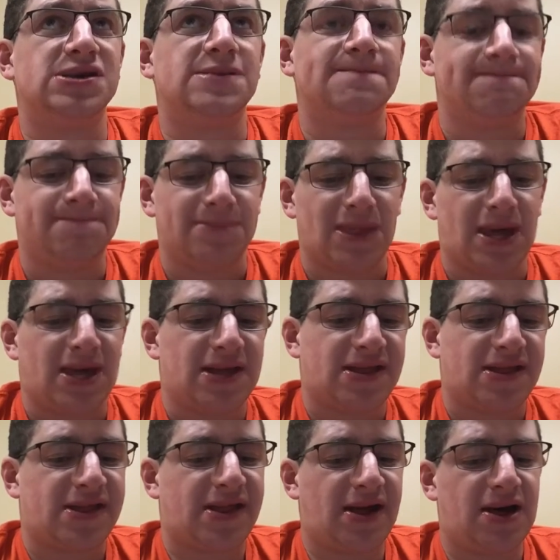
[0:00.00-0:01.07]

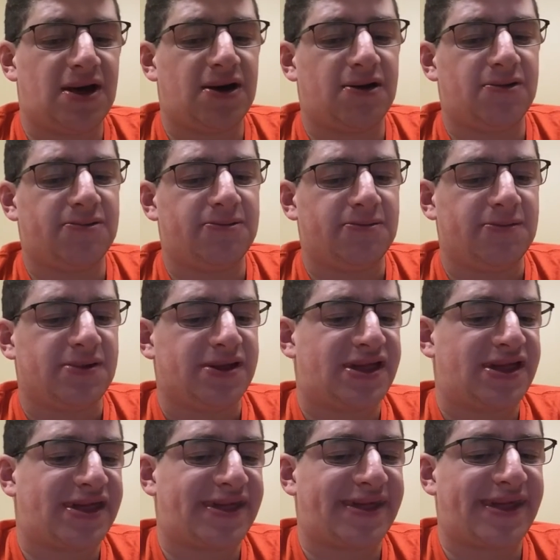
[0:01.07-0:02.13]
So
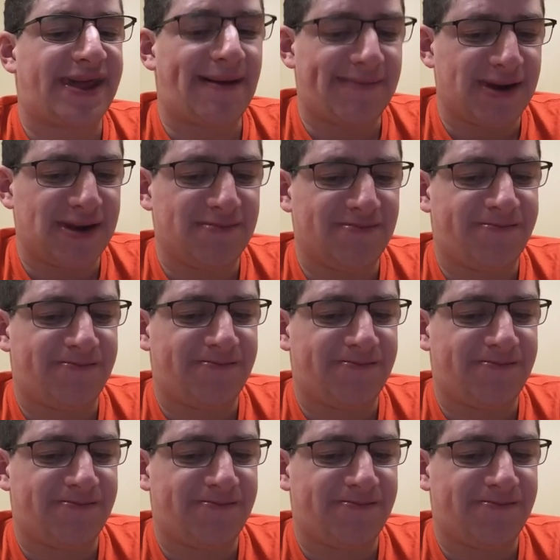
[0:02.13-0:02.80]
7 and no.